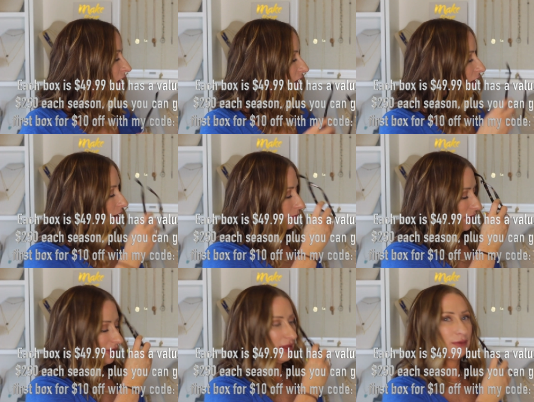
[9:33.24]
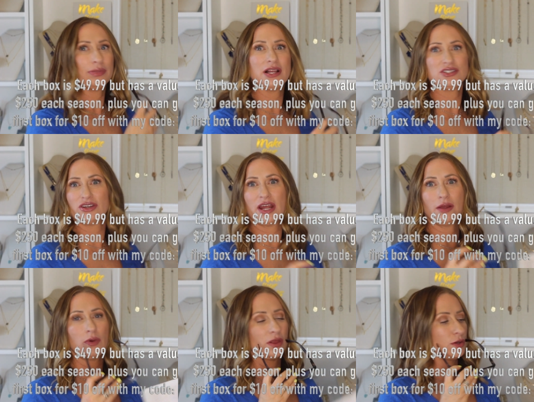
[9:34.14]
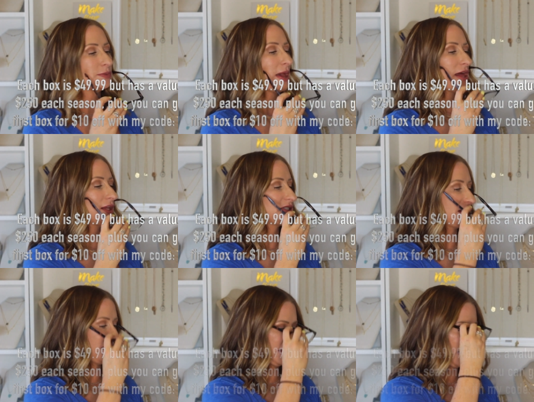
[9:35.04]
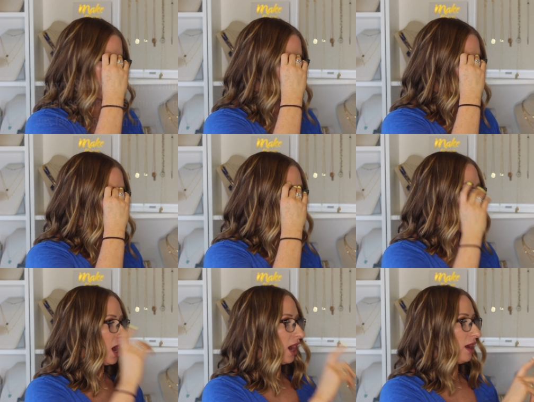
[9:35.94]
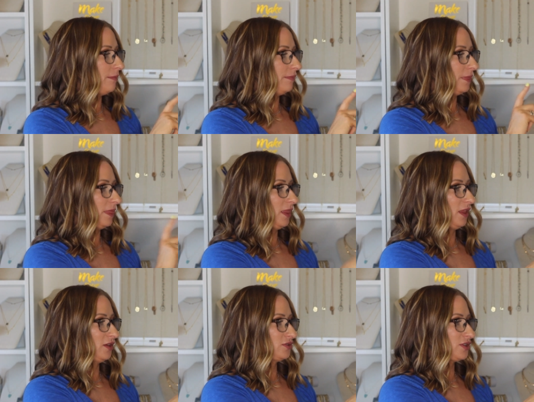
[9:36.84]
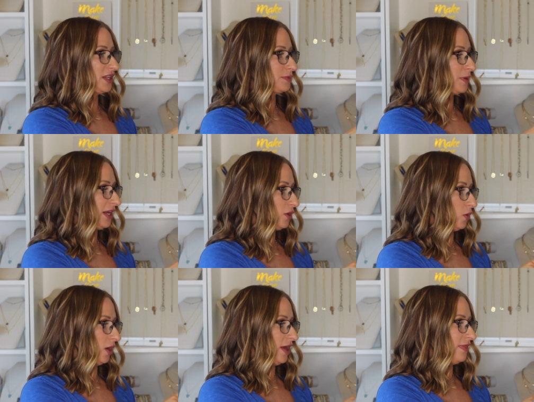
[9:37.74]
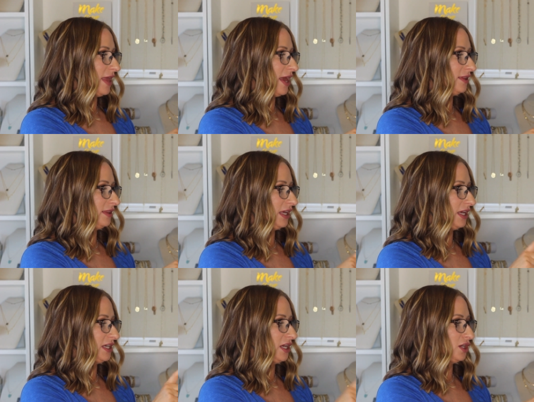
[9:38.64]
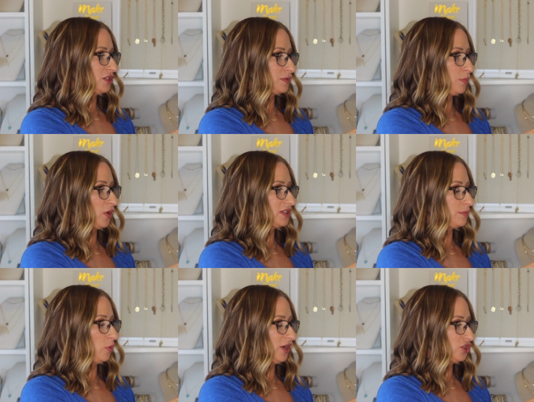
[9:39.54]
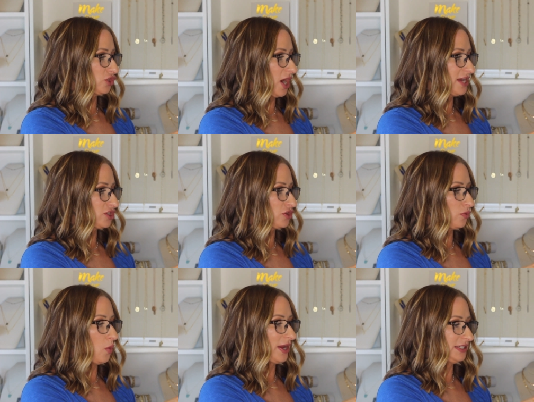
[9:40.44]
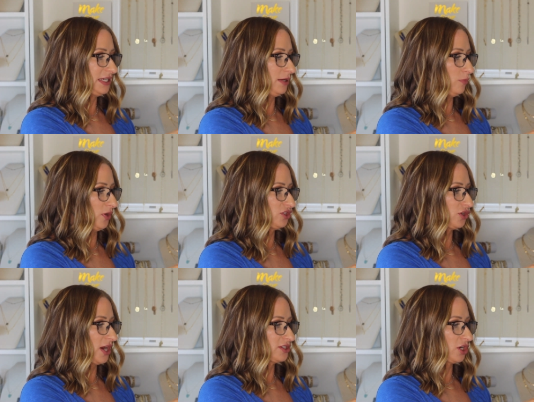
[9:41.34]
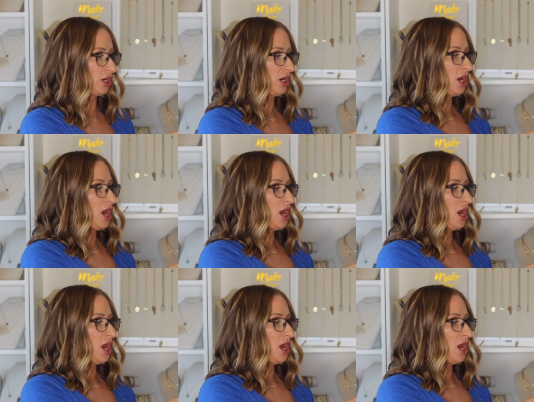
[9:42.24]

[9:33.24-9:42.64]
Um, and then plus you're getting one of those palettes and everything else. Um, so that's pretty cool. And then the sports moisturizer, the white tea moisturizer